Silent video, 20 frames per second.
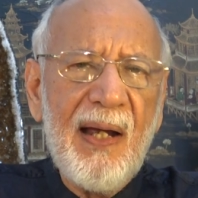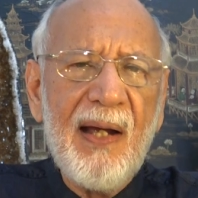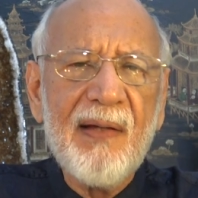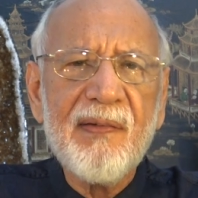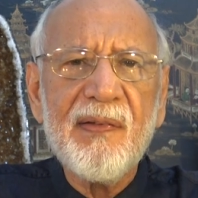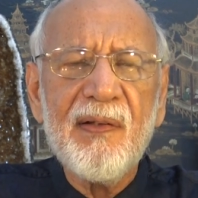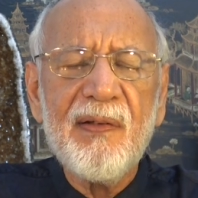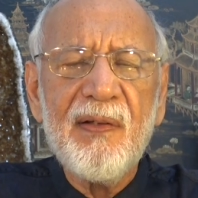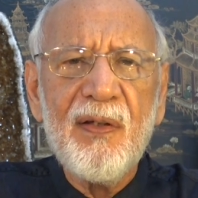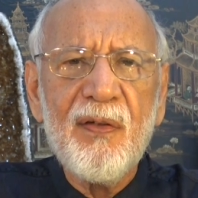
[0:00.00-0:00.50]

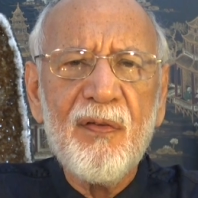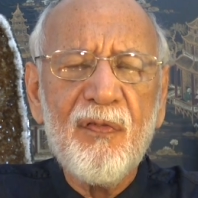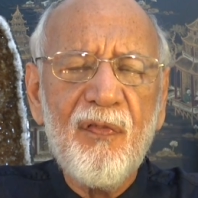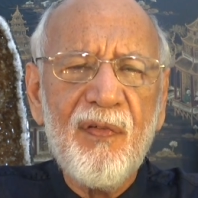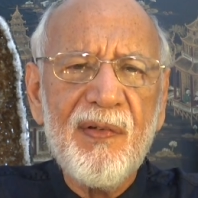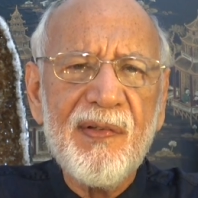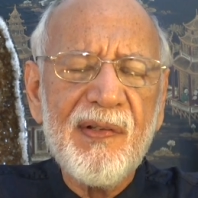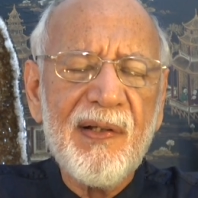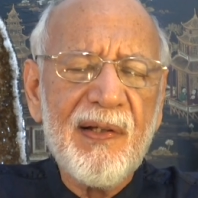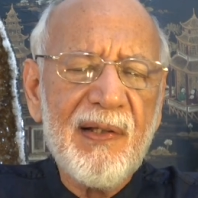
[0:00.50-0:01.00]
accidents
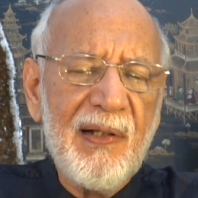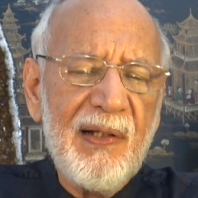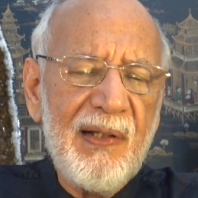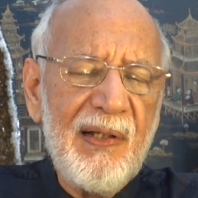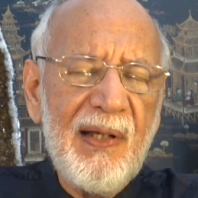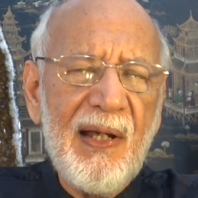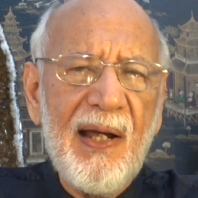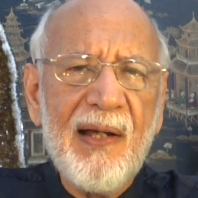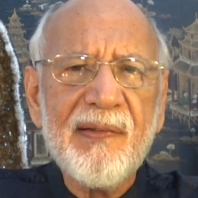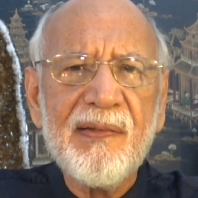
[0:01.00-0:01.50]

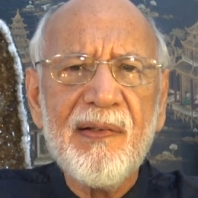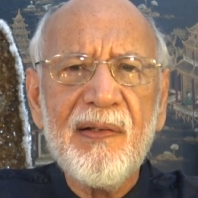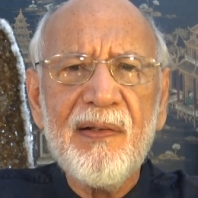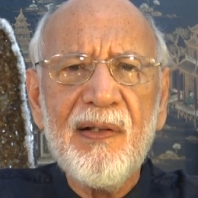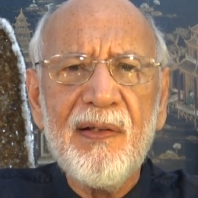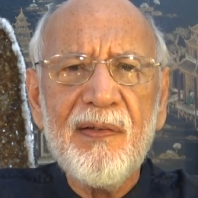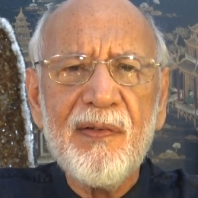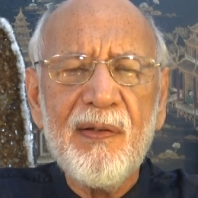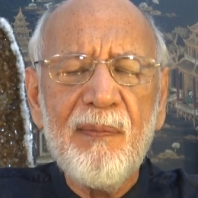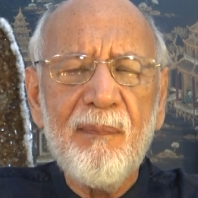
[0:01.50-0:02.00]
physically, accidents